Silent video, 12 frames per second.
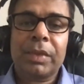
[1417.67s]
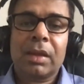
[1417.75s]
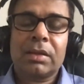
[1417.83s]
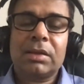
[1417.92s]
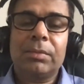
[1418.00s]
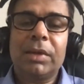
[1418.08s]

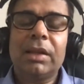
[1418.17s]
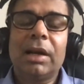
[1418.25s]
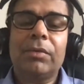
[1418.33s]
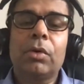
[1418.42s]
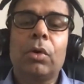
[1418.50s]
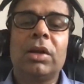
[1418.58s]
something that
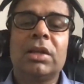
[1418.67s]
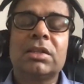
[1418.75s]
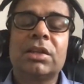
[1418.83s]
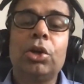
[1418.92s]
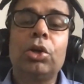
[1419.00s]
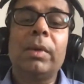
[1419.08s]
we call as
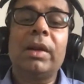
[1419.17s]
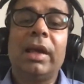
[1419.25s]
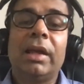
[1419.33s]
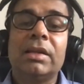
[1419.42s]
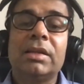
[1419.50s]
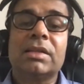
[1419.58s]
renewable
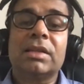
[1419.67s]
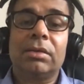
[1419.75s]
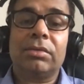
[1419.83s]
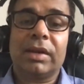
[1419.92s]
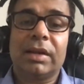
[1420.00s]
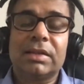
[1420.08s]
energy
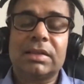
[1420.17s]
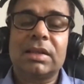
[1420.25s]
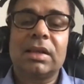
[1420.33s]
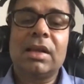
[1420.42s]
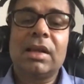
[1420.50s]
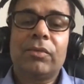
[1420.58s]

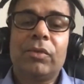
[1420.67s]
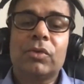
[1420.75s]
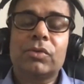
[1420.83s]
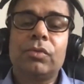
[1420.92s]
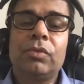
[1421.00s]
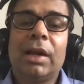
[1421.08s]
certificates.
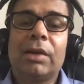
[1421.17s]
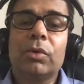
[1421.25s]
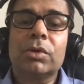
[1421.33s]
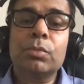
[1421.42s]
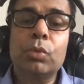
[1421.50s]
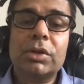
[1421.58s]
That
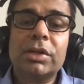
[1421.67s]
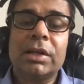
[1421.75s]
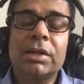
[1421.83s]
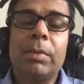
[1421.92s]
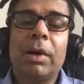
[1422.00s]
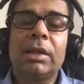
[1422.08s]
was
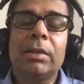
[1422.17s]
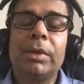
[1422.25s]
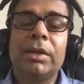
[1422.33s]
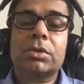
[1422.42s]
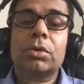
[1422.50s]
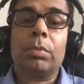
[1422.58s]
mooted by the
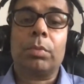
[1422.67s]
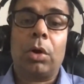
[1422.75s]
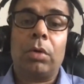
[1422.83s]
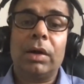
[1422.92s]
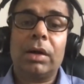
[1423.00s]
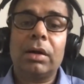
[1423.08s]
Minister of
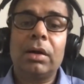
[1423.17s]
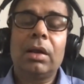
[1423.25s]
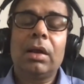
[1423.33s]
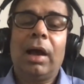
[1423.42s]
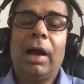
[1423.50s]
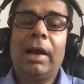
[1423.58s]
Power
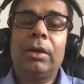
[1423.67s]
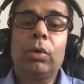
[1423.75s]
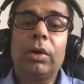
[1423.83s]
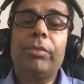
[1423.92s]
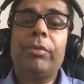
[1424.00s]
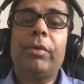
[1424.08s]
and
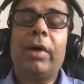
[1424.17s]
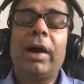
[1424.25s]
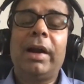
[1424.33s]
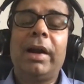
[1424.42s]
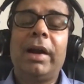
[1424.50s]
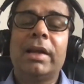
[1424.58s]

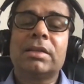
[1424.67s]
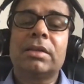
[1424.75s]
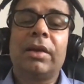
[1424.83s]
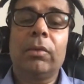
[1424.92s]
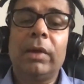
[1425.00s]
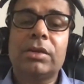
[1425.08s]
notified as a
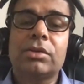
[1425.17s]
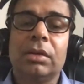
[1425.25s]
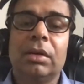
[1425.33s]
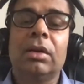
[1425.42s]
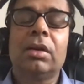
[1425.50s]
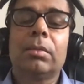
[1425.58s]
regulation
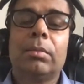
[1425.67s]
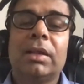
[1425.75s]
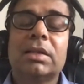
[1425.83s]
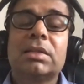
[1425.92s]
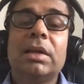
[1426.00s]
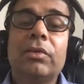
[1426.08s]
by the
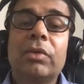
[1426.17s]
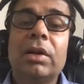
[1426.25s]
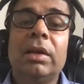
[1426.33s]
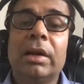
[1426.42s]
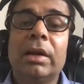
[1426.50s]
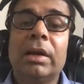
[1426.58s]
Central
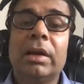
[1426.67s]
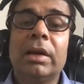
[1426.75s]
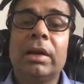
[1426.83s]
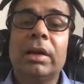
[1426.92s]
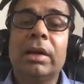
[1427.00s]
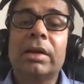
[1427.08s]
Electricity
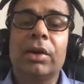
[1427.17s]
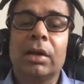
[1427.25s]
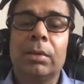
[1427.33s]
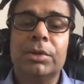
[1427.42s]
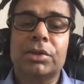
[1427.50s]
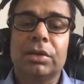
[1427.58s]
Regulatory
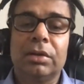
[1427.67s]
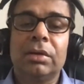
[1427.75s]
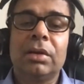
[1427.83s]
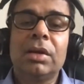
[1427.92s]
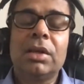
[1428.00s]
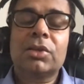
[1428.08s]
Commission.
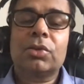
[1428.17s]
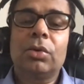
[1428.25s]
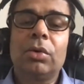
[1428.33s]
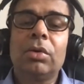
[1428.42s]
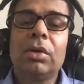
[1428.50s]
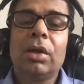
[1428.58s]

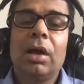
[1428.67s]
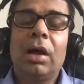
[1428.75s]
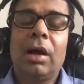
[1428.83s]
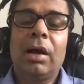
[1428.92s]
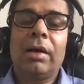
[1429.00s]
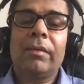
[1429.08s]
So
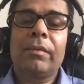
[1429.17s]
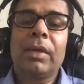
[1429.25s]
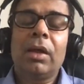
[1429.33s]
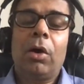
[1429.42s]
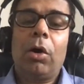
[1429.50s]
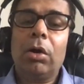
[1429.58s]

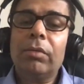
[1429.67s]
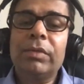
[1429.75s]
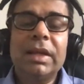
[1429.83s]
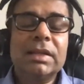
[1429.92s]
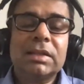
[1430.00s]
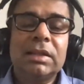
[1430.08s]
all of
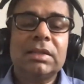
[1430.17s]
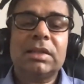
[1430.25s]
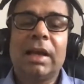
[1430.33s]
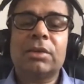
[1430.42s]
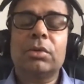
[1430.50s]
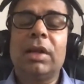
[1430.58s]
this is
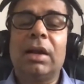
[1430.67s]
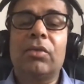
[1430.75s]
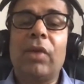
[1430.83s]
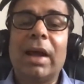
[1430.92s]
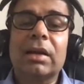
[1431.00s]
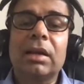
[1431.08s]
actually
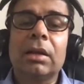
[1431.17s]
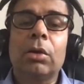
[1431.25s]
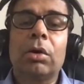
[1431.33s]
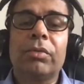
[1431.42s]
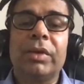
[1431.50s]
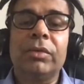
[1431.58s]
attracting a
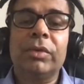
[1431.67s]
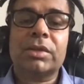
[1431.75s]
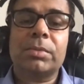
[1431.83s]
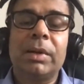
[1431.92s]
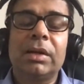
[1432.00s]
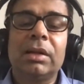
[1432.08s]
lot of
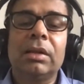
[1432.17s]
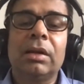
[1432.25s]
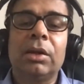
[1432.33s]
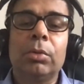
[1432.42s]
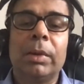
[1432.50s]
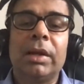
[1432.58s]
investment in the
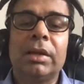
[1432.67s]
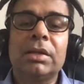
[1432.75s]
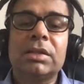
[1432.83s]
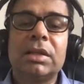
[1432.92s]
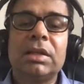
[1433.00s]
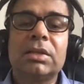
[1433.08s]
renewable
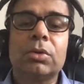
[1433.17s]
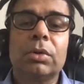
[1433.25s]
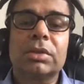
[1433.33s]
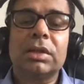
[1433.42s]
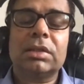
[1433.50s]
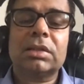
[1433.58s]
energy
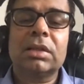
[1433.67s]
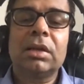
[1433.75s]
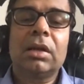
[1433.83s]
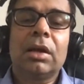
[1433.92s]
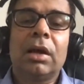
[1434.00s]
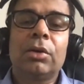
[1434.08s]
sources
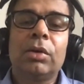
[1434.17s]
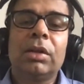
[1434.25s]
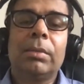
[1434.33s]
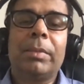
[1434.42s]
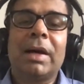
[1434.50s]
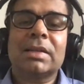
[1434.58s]
during the
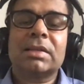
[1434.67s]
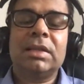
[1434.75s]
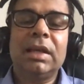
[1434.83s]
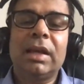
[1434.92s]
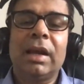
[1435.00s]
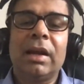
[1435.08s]
past
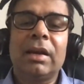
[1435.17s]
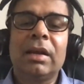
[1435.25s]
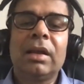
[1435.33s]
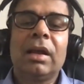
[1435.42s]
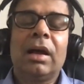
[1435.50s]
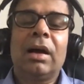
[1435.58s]
decade,
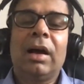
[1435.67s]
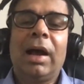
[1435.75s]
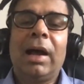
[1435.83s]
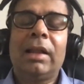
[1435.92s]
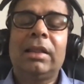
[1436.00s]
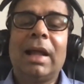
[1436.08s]

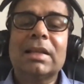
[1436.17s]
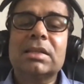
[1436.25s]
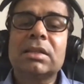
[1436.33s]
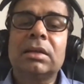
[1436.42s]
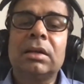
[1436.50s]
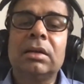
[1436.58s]
and that's
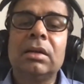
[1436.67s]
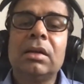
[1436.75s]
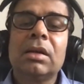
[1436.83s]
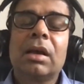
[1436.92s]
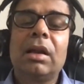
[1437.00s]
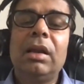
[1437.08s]
a
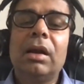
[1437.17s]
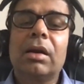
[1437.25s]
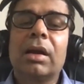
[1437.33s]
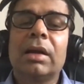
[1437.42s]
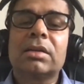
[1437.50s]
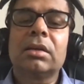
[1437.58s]

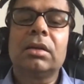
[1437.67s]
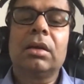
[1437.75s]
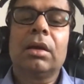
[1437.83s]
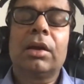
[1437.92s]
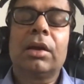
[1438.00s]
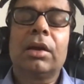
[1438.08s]
clear-cut
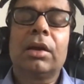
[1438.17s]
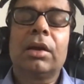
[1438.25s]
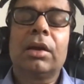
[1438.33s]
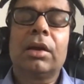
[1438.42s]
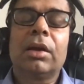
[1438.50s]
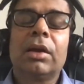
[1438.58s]

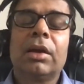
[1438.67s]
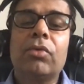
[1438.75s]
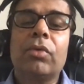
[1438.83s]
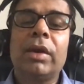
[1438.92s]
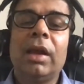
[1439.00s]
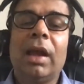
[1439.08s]

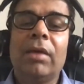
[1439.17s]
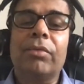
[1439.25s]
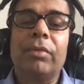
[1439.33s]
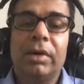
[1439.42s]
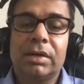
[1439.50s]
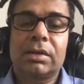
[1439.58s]
regulatory effort,